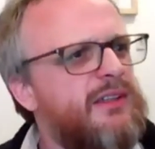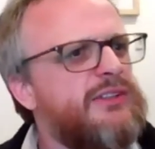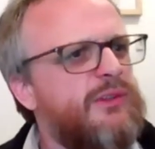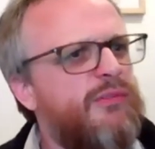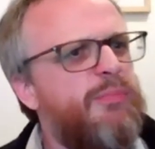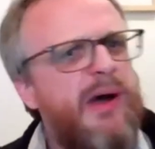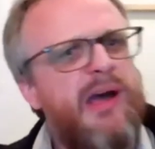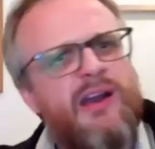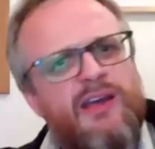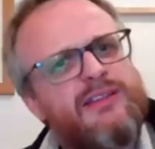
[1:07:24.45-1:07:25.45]
a sort of
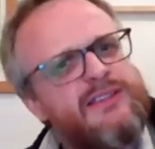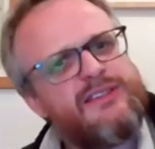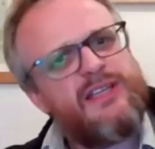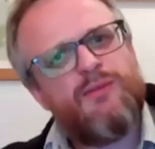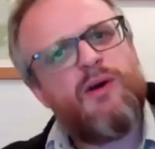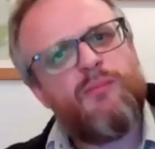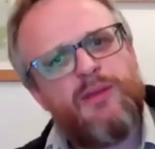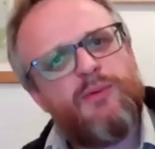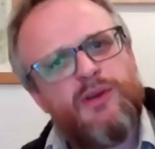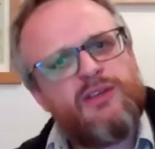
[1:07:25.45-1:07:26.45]
pilot to see what
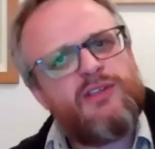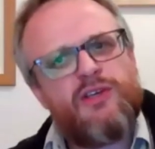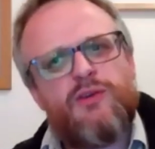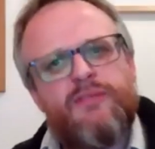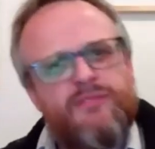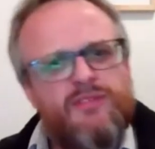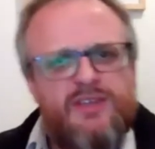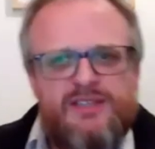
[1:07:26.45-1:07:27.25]
people can do with